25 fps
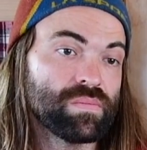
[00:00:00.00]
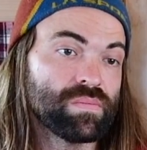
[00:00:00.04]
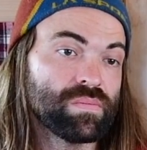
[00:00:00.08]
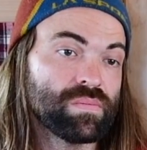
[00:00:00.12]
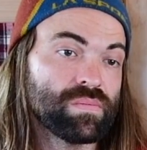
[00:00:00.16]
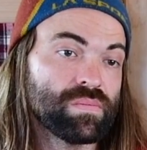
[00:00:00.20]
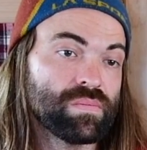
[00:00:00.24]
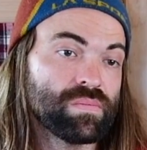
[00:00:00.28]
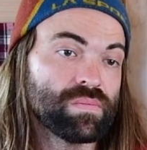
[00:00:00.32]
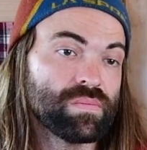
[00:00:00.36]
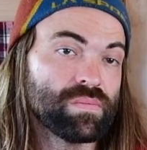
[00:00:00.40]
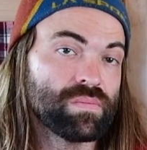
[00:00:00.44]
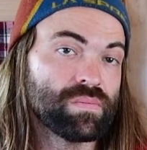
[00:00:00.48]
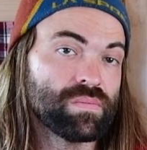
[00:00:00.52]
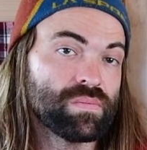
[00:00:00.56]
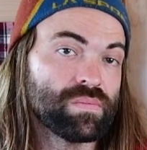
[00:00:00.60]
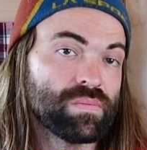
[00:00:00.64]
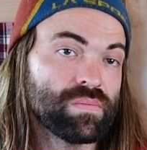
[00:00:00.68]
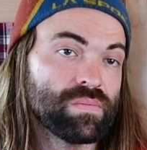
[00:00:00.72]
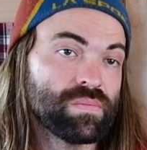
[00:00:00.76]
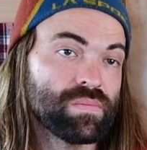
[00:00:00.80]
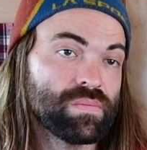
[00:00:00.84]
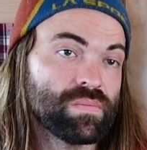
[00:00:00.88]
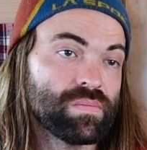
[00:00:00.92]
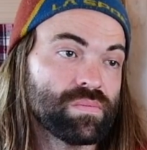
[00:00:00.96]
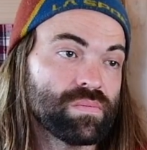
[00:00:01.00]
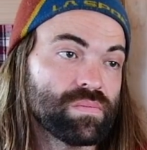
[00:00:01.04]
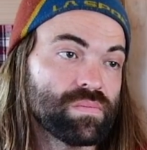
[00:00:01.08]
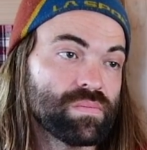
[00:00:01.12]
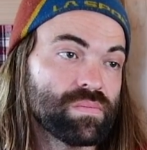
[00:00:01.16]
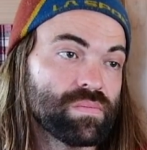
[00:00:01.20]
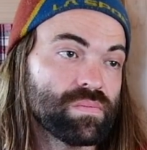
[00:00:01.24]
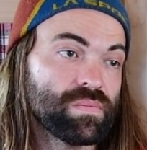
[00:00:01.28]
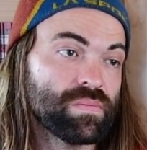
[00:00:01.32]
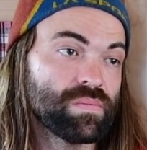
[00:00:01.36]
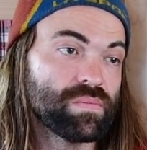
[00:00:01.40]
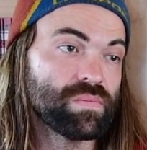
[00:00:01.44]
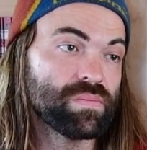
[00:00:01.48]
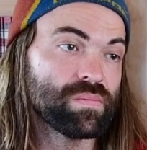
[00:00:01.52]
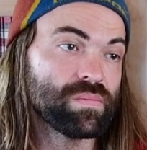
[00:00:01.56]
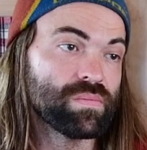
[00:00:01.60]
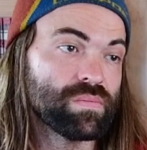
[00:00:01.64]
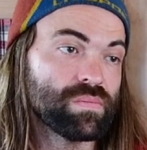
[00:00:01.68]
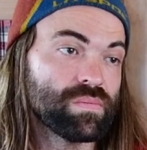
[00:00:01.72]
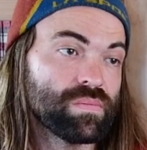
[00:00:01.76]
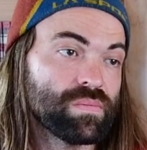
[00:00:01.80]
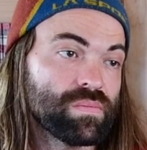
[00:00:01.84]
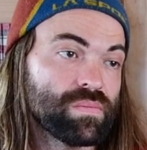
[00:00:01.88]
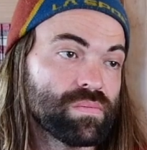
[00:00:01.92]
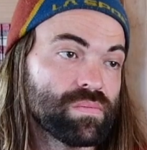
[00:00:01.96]

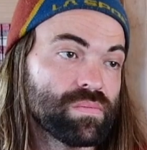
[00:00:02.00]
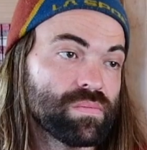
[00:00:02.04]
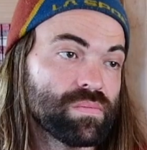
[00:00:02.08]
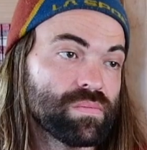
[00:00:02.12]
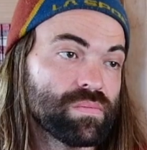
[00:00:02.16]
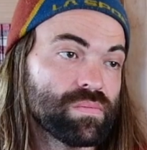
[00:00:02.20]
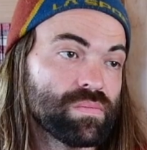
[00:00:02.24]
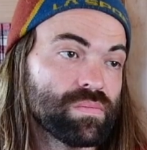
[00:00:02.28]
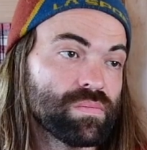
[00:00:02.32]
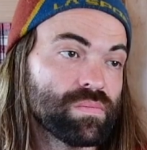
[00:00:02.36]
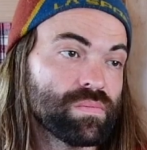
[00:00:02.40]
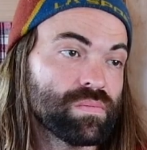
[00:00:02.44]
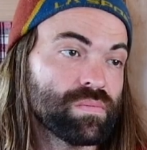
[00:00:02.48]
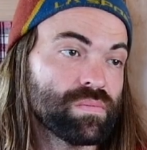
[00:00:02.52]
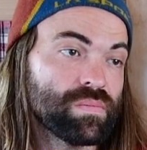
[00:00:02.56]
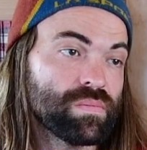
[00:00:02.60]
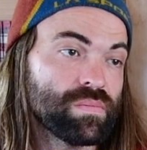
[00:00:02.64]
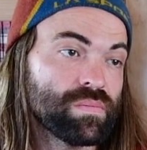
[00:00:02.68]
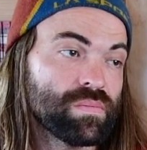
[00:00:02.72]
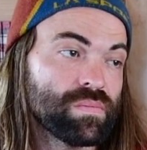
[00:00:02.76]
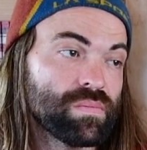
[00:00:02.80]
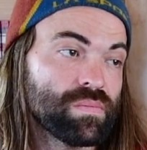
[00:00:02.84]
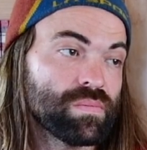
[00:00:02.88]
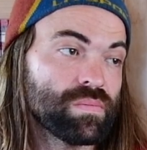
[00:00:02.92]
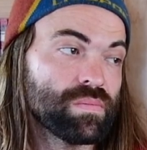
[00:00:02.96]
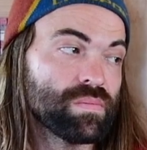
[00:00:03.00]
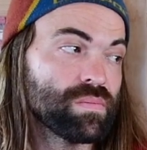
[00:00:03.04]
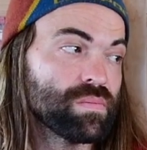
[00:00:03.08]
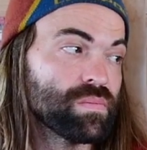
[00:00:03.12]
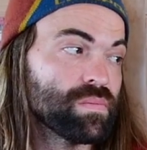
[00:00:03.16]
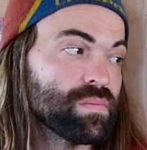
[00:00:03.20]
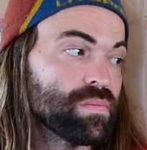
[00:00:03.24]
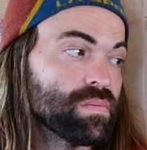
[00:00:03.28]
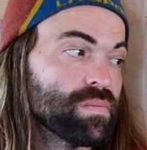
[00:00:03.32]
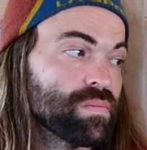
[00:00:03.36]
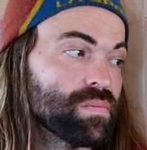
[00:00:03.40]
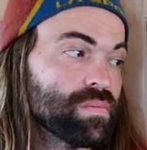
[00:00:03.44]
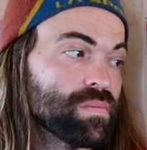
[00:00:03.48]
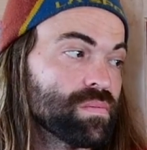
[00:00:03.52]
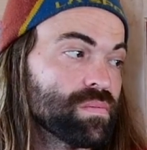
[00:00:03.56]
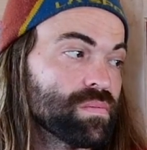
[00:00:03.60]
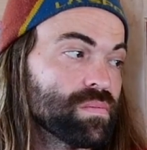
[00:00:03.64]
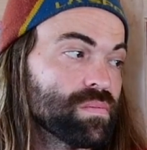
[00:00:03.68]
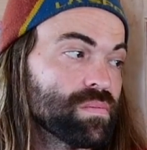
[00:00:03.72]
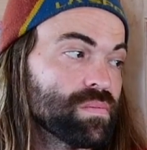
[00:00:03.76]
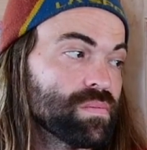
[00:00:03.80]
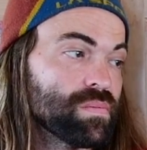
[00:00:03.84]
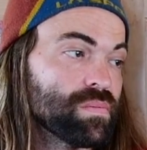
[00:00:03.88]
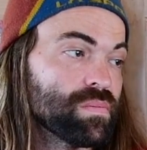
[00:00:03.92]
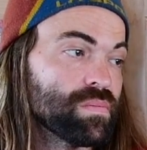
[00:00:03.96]

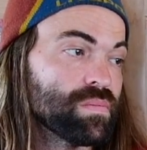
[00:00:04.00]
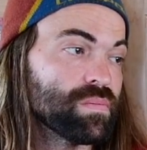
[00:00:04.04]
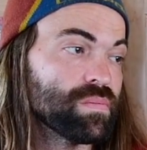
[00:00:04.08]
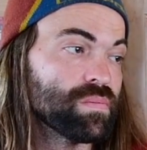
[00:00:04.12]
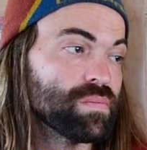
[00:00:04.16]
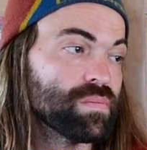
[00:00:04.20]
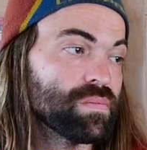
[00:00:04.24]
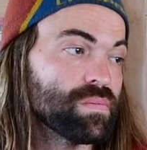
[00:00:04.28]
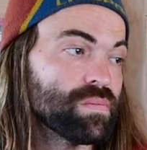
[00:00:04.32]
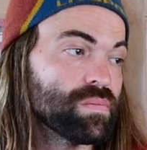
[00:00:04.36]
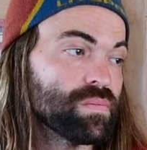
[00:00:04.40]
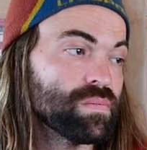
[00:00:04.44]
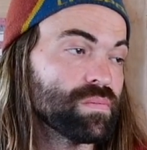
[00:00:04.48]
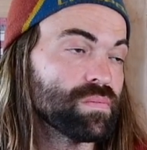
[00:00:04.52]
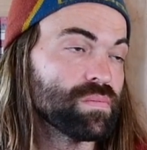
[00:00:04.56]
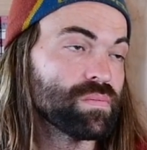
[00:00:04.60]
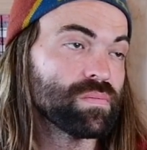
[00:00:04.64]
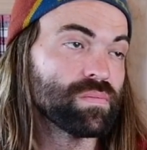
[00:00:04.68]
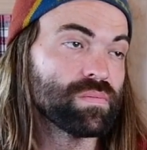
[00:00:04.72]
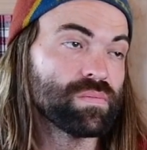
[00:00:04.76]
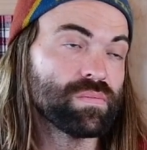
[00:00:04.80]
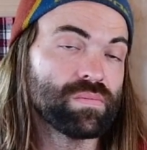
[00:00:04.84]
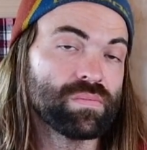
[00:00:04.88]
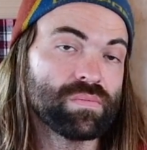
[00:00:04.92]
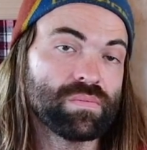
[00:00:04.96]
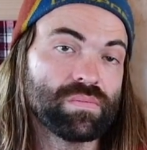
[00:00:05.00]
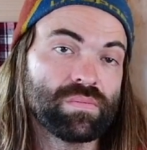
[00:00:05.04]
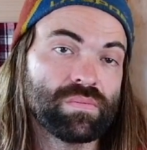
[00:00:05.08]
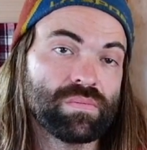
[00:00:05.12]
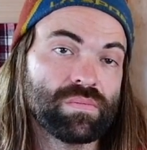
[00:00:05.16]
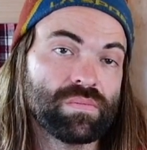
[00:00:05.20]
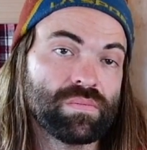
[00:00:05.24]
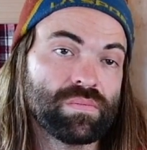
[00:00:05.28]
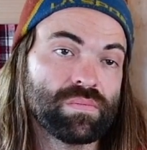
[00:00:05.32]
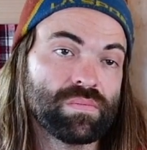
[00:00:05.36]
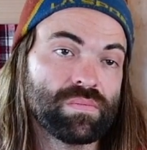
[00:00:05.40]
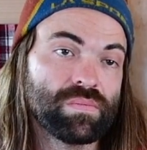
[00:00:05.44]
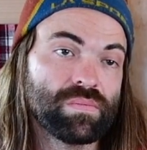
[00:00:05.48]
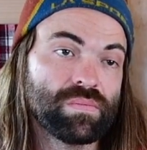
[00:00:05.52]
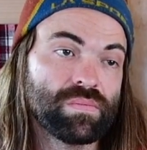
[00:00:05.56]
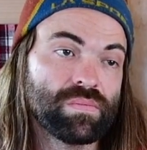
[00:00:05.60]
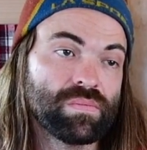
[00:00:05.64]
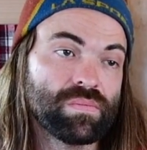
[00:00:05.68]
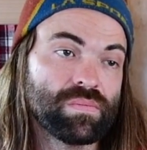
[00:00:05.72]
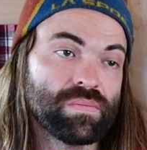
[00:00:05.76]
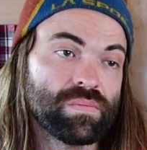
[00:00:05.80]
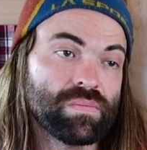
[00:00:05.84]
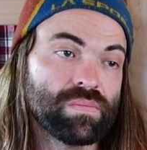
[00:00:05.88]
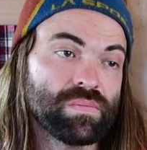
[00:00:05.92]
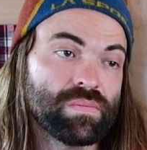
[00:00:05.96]

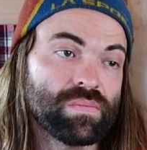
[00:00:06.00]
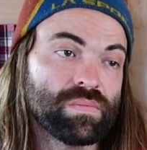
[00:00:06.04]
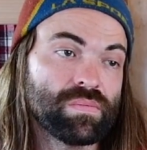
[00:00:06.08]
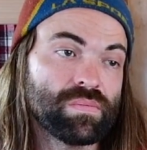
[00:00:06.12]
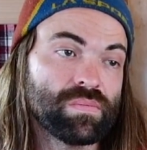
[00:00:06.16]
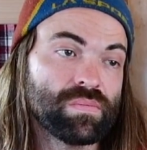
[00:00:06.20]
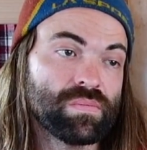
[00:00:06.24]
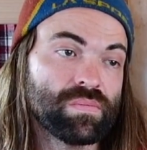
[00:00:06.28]
(silent)